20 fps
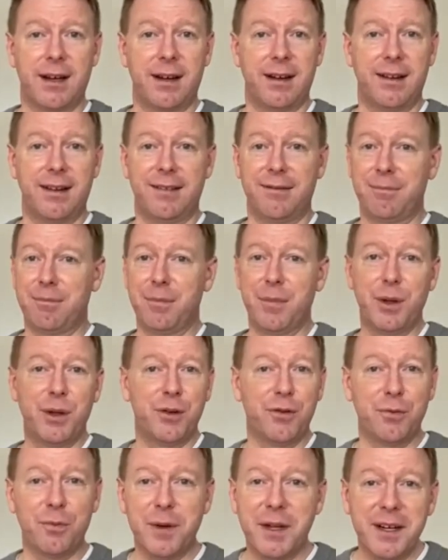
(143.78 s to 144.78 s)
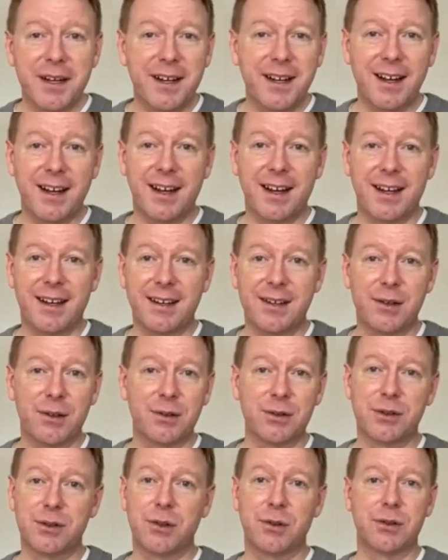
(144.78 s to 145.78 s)
movement, and
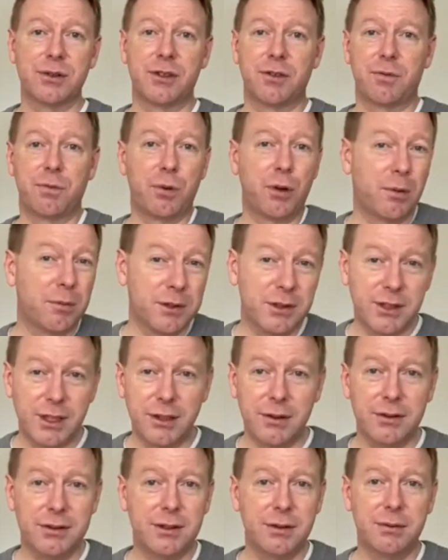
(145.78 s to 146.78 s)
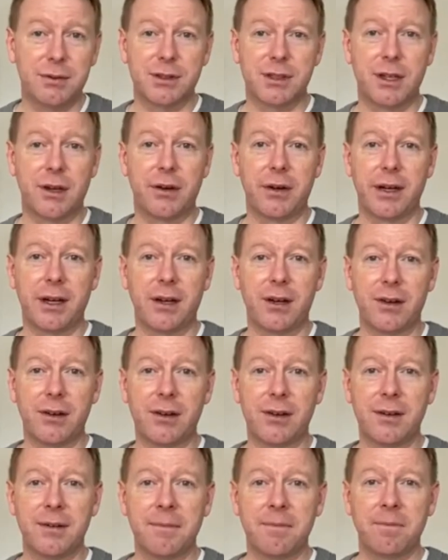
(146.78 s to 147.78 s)
all sorts of promiscuity was going
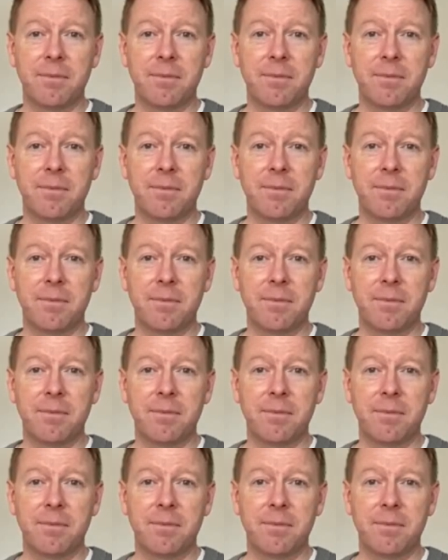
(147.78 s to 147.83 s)
on.